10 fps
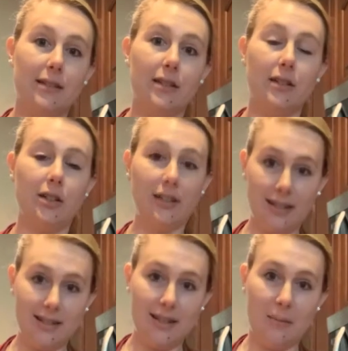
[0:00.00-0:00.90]

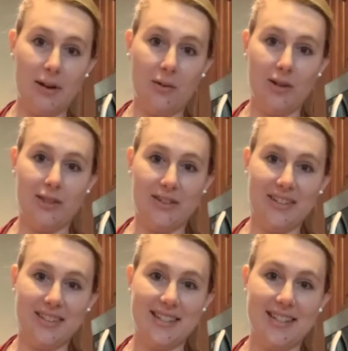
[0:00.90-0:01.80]
cooking demo with
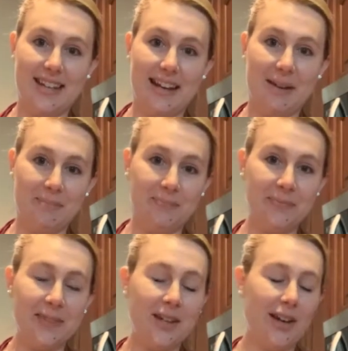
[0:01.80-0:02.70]
y'all today.
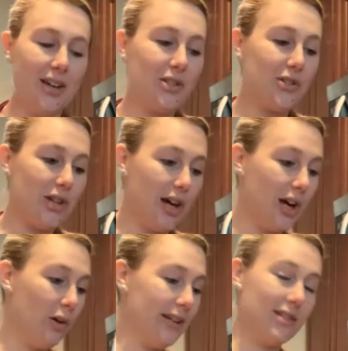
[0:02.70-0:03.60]

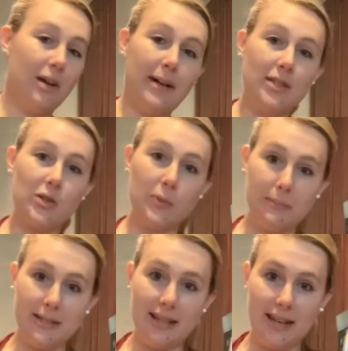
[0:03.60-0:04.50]
So it's all about
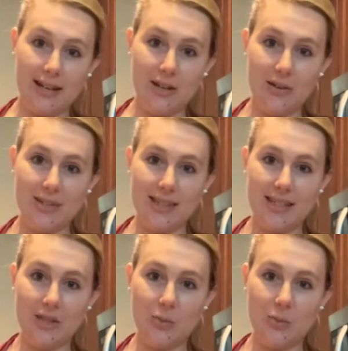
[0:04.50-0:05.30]
sweet potatoes this